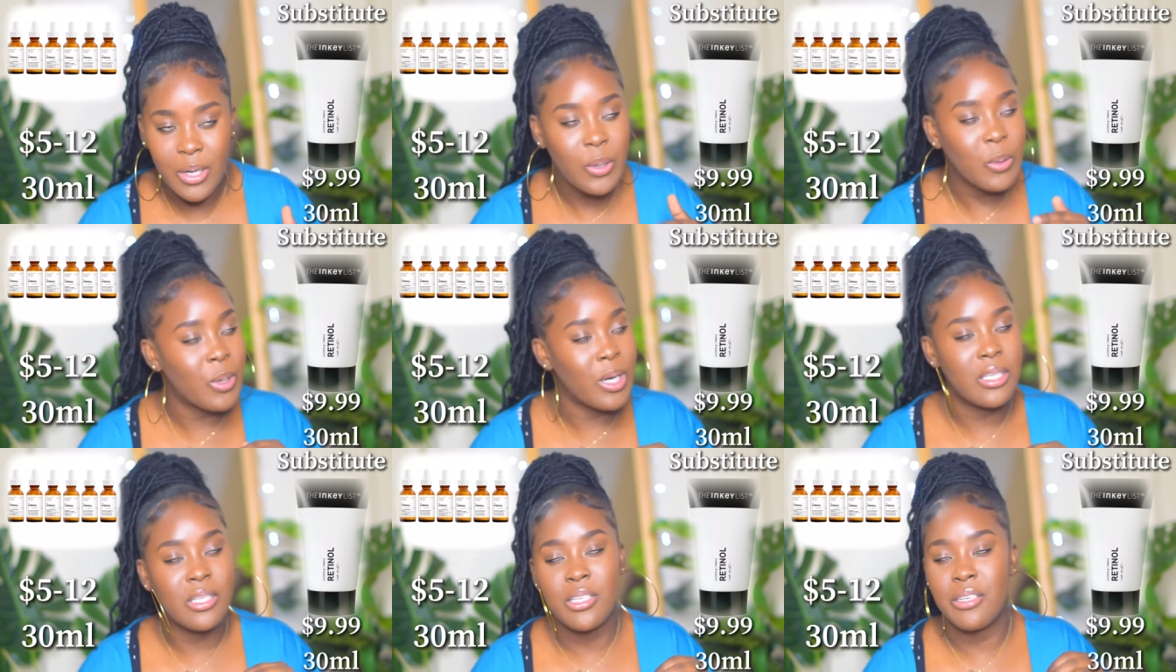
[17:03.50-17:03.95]

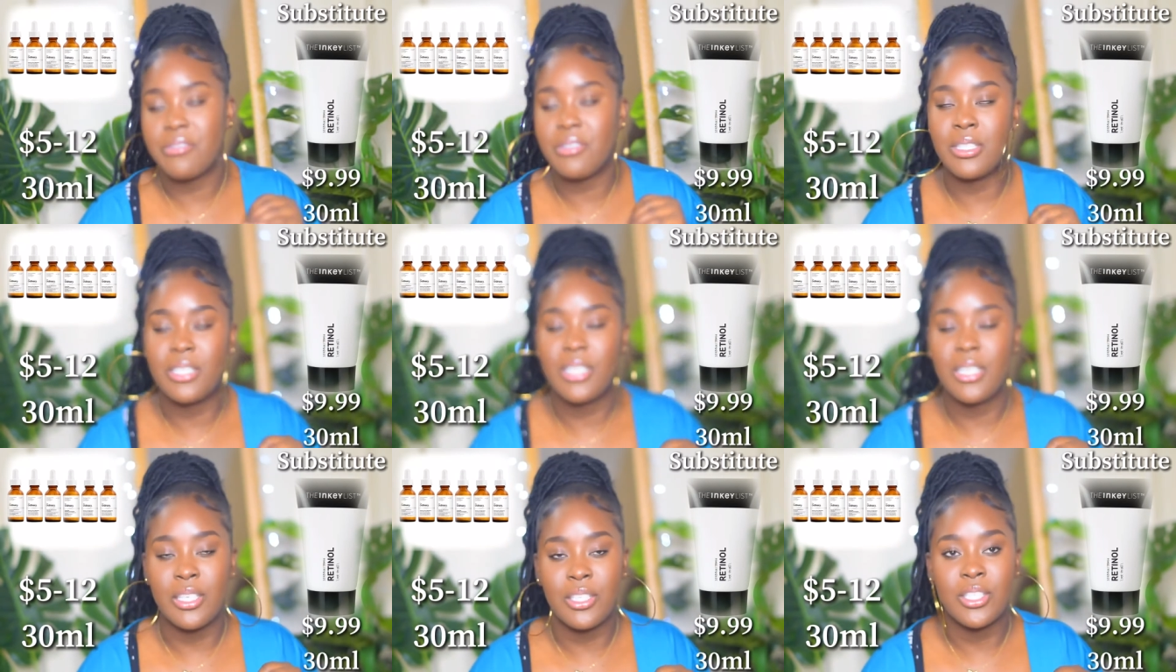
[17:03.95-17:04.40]
want the
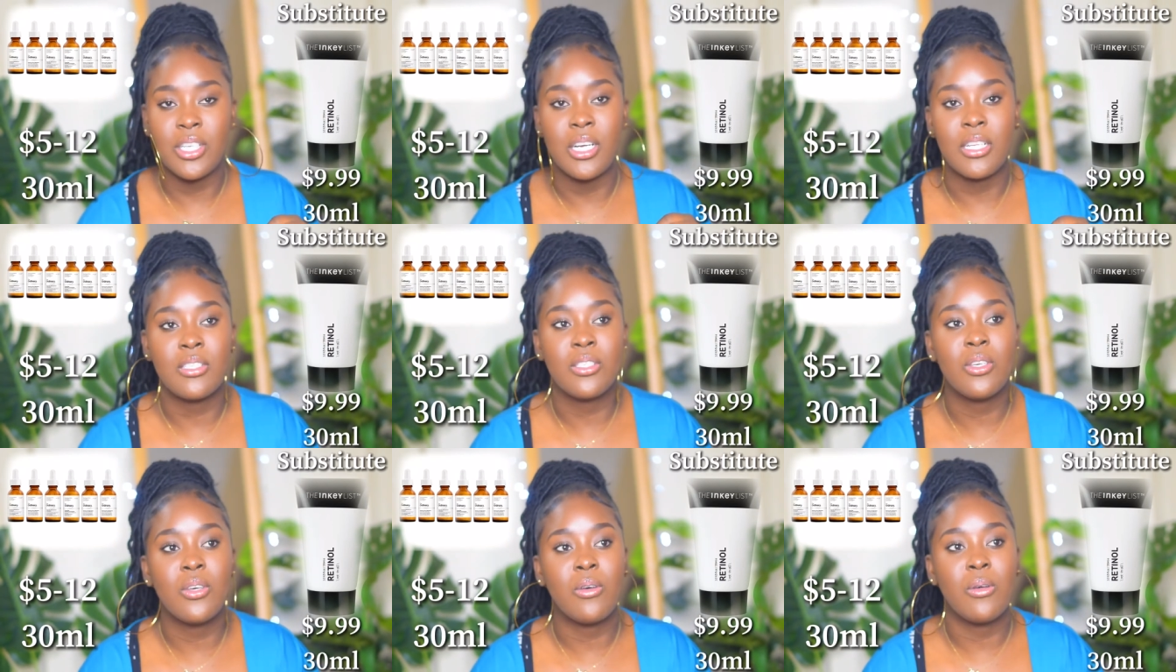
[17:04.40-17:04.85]

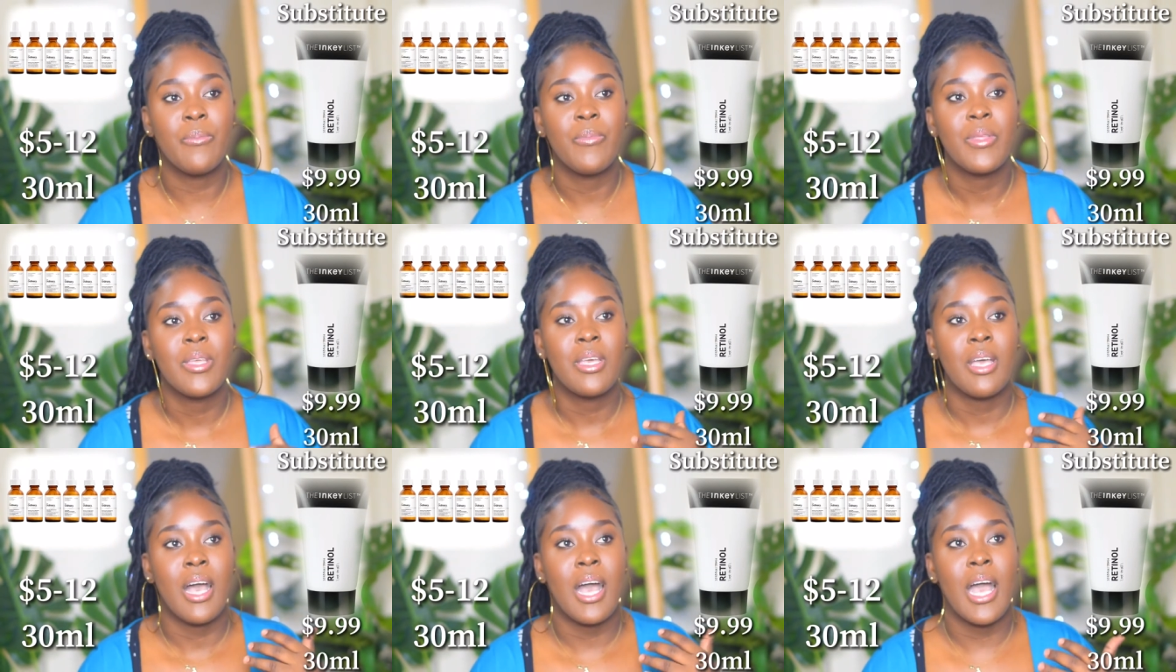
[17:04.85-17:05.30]
irritation. So
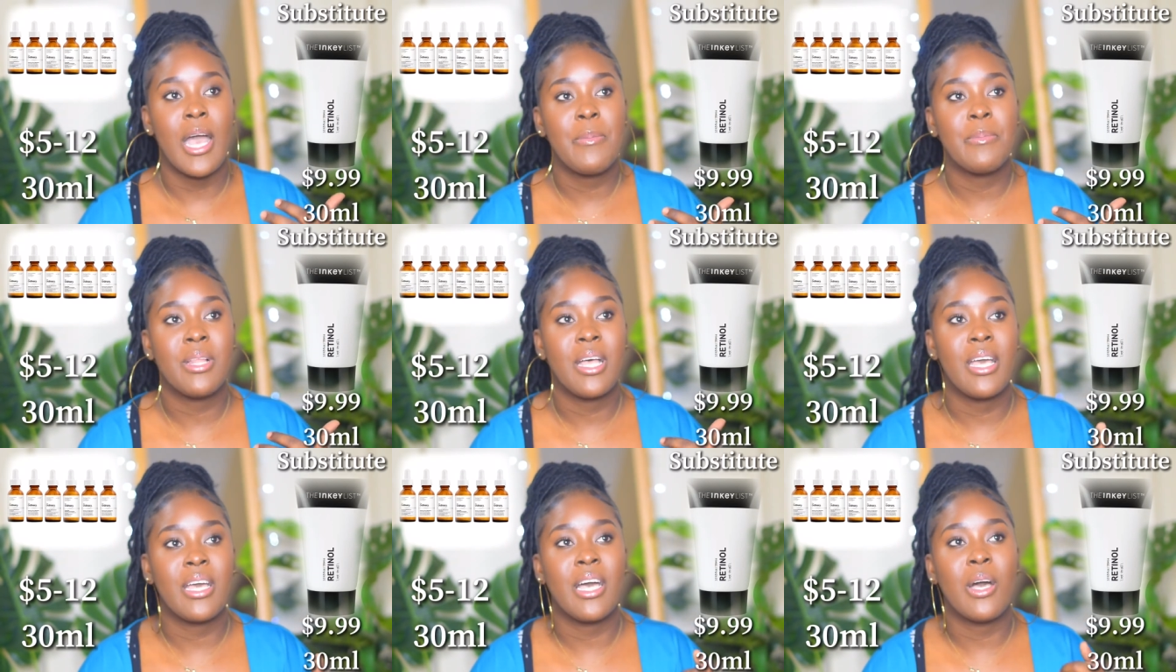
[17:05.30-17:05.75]
I'm
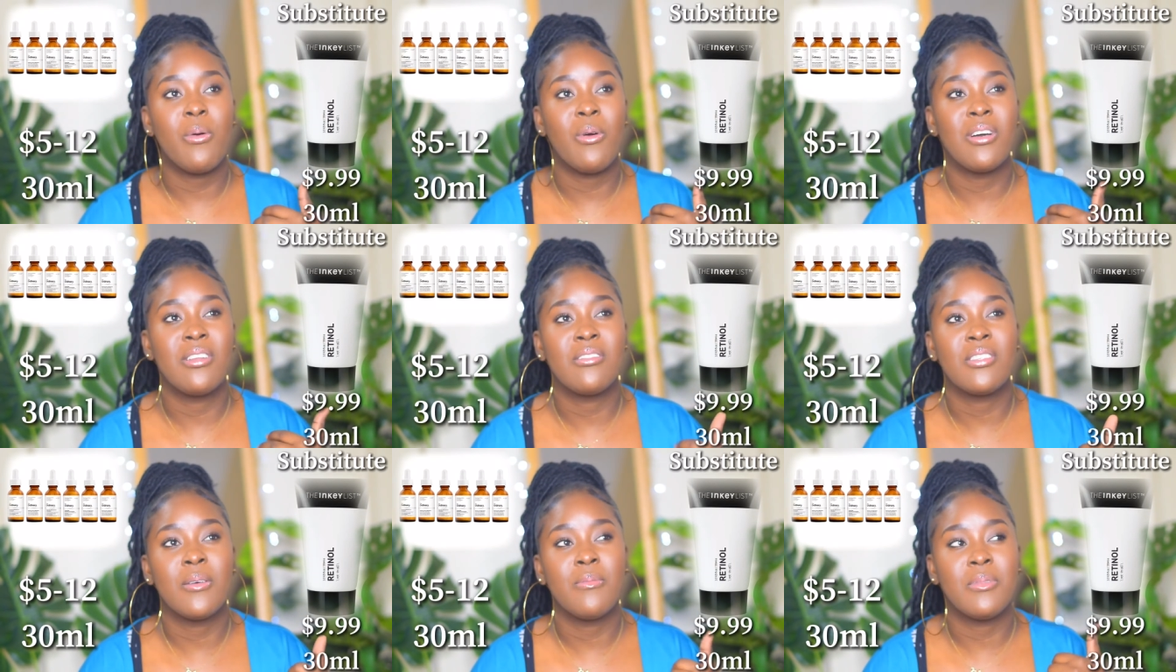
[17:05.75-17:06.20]
like, I
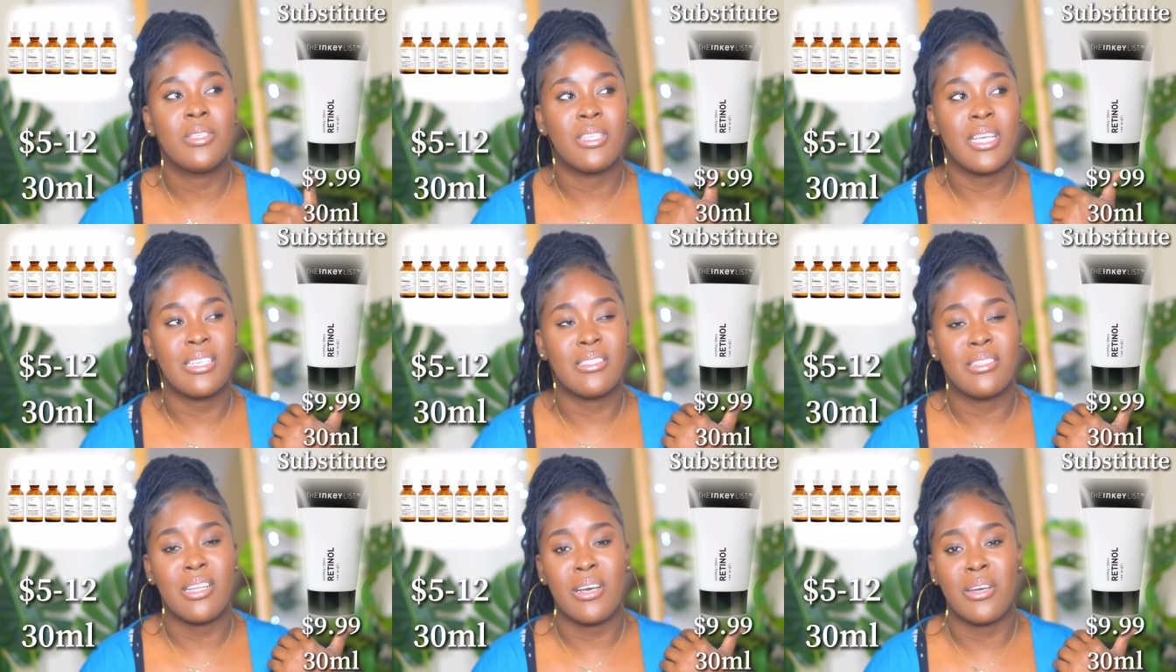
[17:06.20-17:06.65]
want something
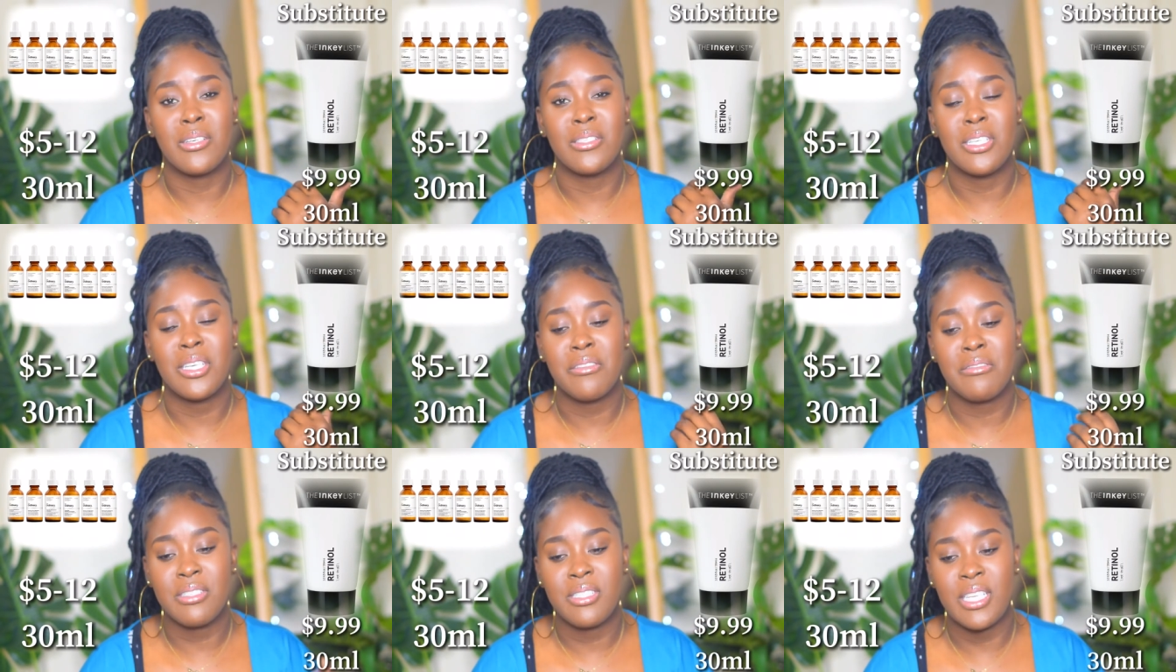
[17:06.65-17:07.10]
that's not going
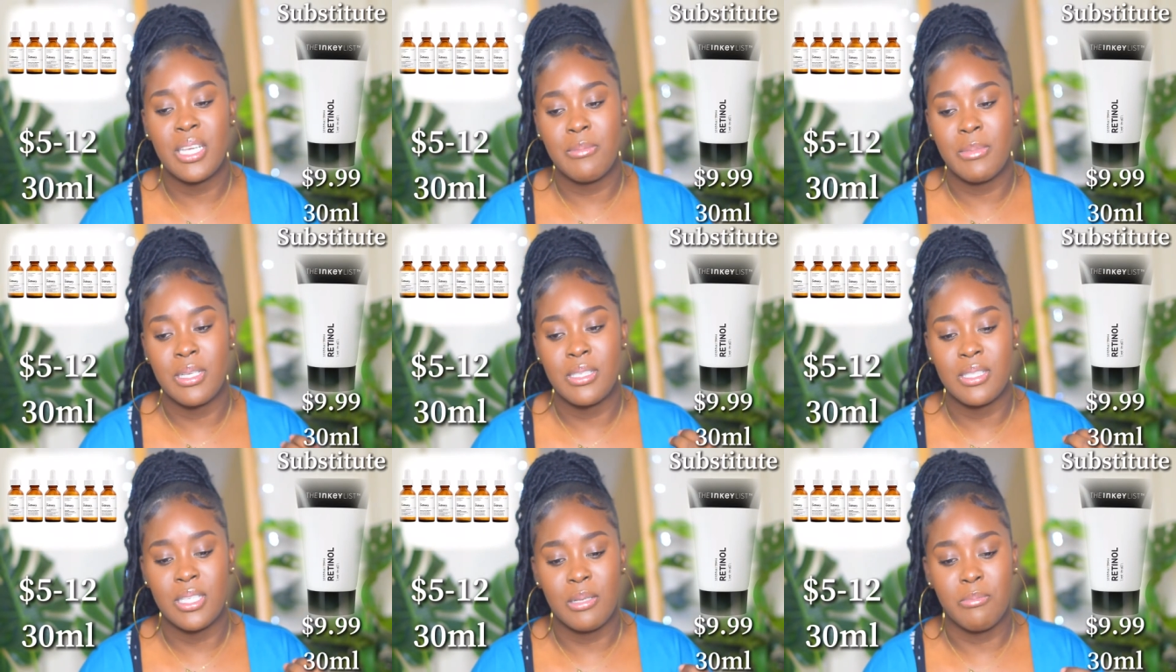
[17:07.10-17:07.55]
to irritate
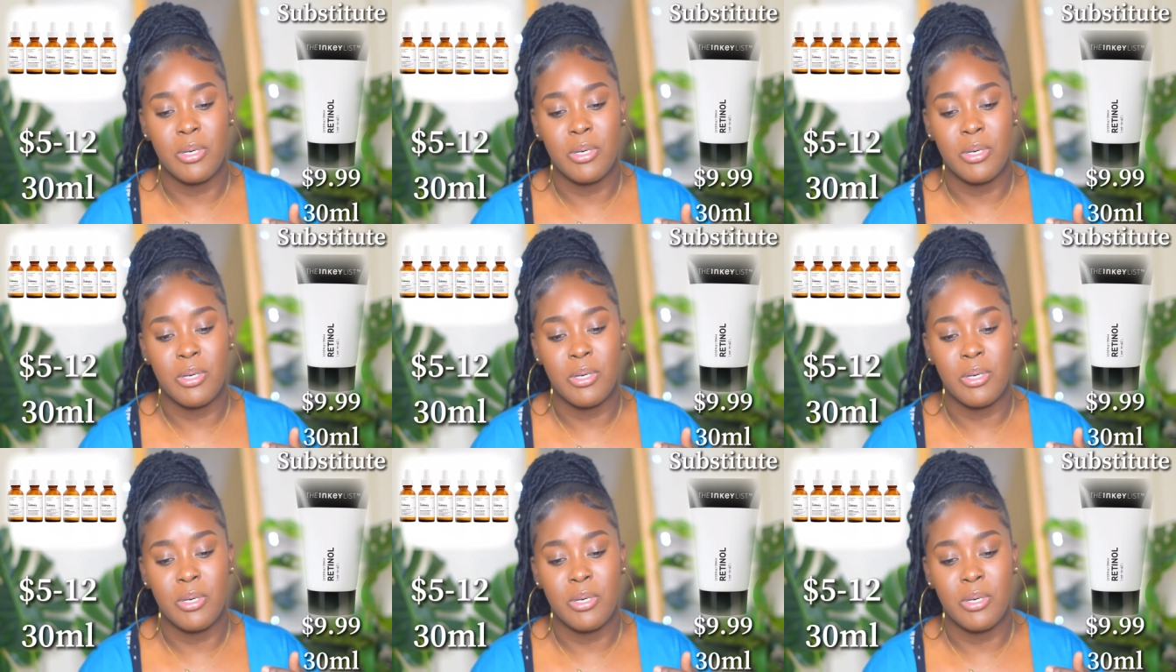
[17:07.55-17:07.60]
my skin.